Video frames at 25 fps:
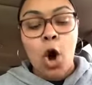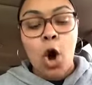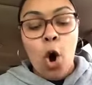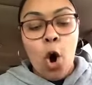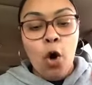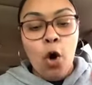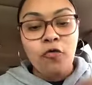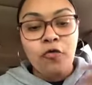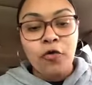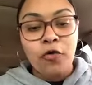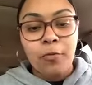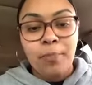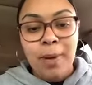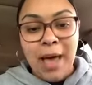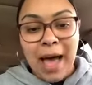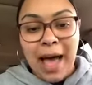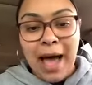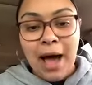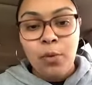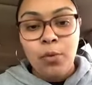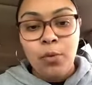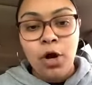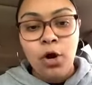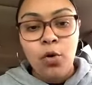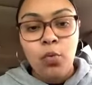
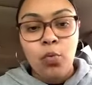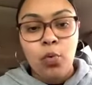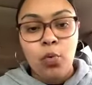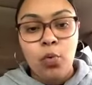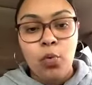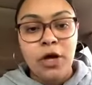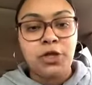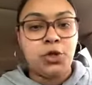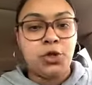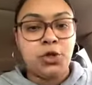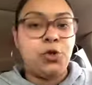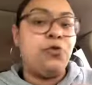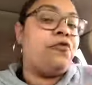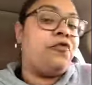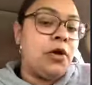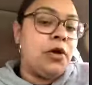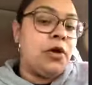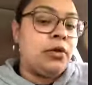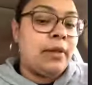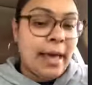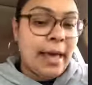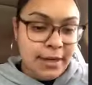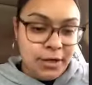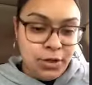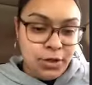overpower what you feel
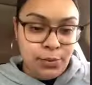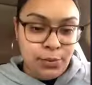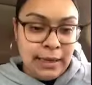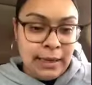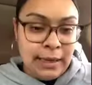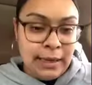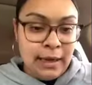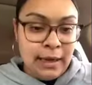like doing.